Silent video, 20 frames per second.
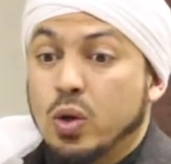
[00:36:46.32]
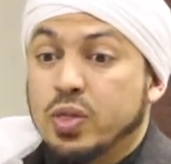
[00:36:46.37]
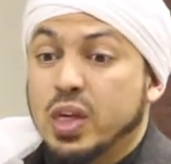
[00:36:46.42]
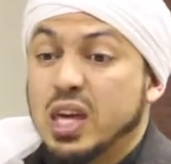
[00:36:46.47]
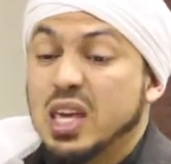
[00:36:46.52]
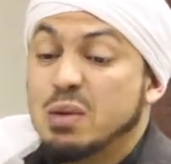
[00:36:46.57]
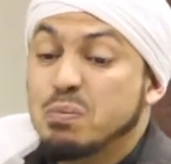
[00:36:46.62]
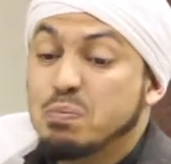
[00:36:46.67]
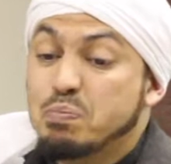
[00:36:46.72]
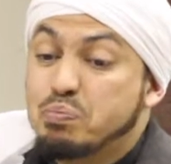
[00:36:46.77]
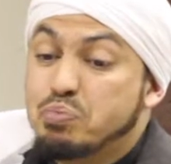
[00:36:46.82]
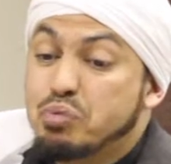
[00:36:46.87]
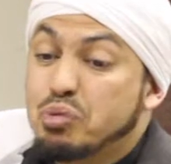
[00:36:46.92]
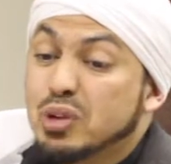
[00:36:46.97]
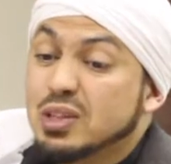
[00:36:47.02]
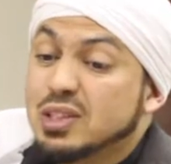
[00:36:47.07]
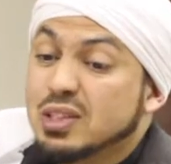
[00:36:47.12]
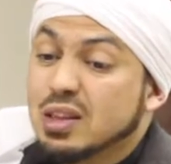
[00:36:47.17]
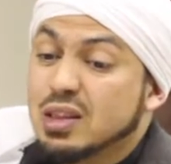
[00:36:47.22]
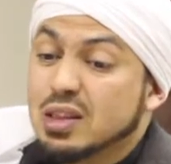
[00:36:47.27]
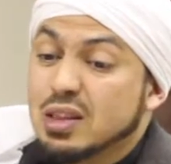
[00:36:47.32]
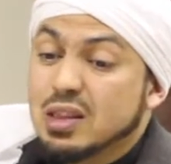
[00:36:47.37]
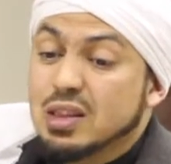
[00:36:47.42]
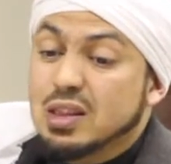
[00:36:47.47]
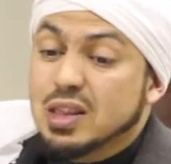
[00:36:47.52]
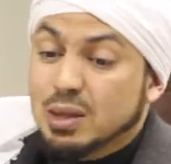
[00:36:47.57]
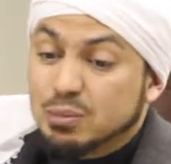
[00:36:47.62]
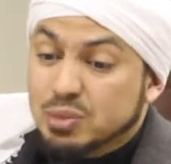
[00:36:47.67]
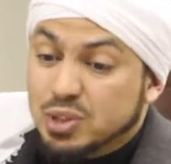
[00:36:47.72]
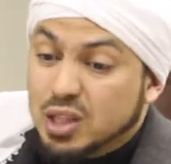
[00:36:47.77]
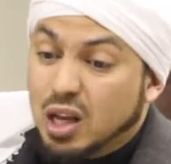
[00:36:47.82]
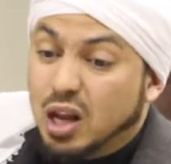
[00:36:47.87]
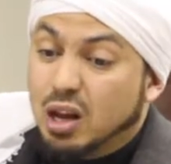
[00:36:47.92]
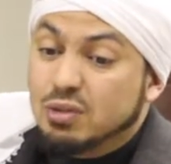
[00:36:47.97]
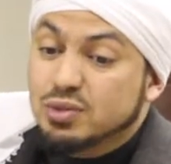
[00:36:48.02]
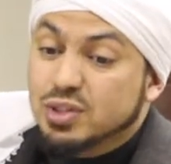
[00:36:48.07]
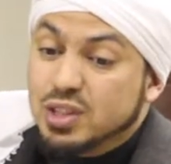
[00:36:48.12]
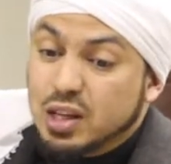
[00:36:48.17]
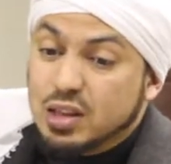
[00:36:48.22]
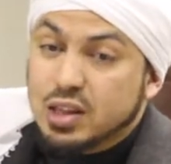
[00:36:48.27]
they imprison
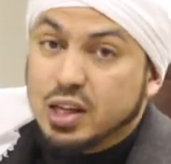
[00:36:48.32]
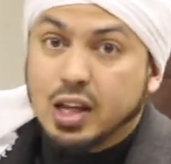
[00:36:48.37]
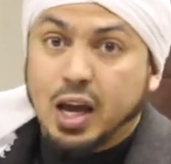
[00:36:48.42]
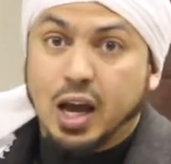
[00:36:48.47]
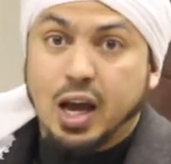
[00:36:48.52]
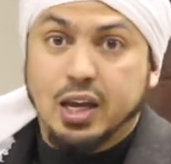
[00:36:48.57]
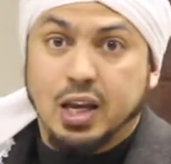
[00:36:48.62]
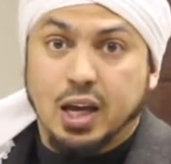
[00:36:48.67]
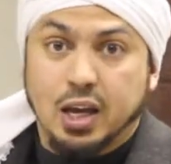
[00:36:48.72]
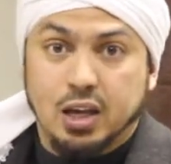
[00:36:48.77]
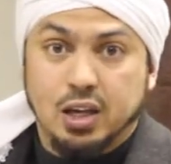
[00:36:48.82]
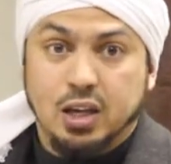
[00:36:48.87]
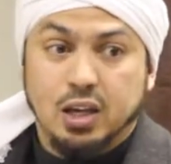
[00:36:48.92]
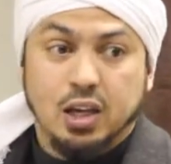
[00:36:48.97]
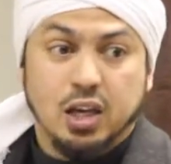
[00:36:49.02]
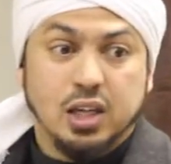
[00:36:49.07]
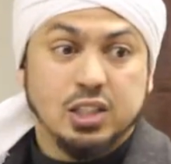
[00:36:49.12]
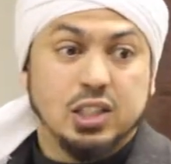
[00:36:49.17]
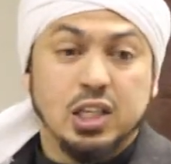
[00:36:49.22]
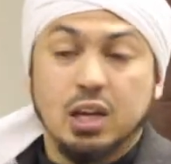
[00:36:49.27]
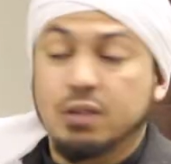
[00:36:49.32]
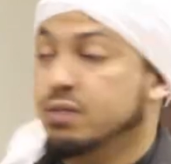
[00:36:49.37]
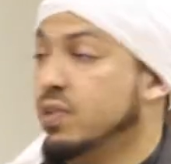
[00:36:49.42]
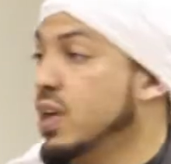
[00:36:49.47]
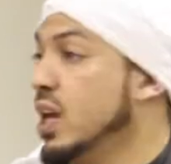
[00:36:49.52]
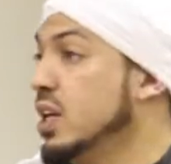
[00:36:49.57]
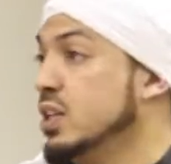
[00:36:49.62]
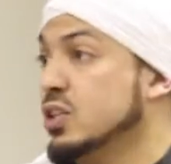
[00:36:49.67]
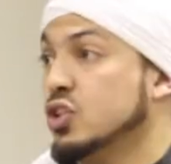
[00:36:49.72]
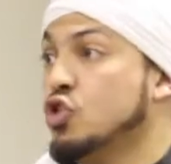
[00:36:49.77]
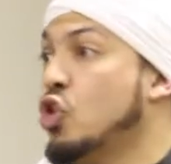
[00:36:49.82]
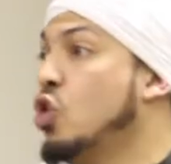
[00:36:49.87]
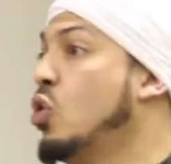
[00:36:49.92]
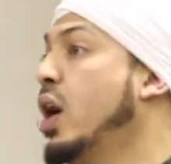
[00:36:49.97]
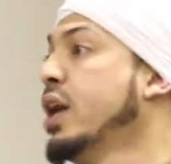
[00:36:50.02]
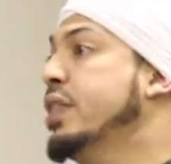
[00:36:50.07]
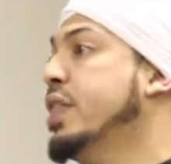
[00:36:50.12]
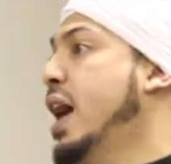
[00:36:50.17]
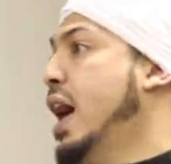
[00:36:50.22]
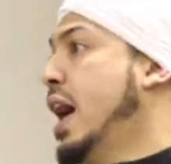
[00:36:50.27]
themselves in that ayah, as if there is no
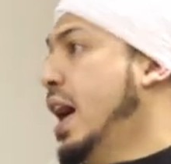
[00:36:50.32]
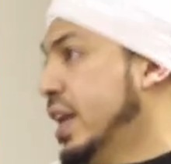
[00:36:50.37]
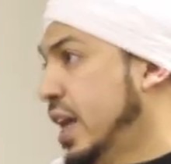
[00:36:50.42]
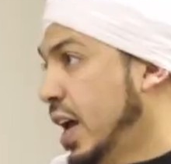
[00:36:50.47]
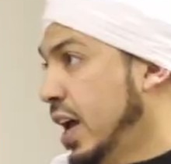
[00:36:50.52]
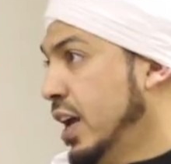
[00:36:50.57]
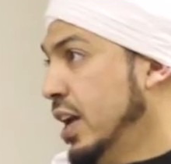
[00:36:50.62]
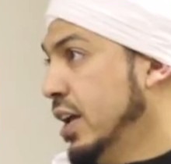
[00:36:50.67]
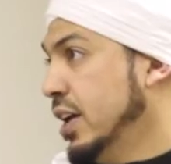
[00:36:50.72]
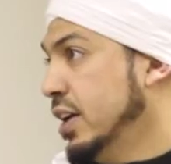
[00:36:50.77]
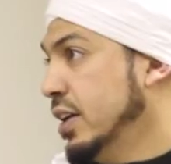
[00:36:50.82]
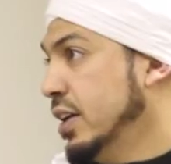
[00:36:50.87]
other ayah.